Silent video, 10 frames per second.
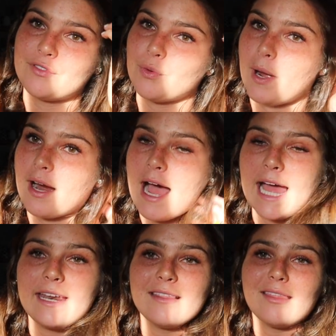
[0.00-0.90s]
to where
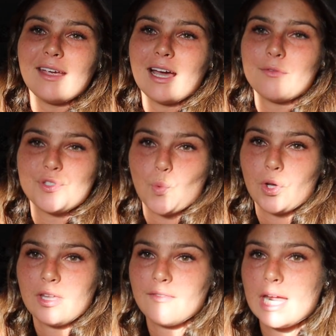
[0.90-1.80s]
I didn't think I was
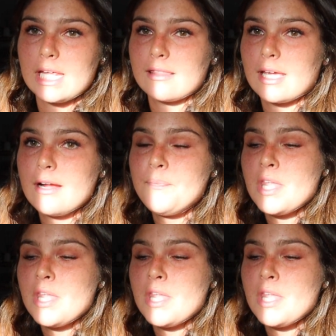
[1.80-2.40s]
worthy of anything.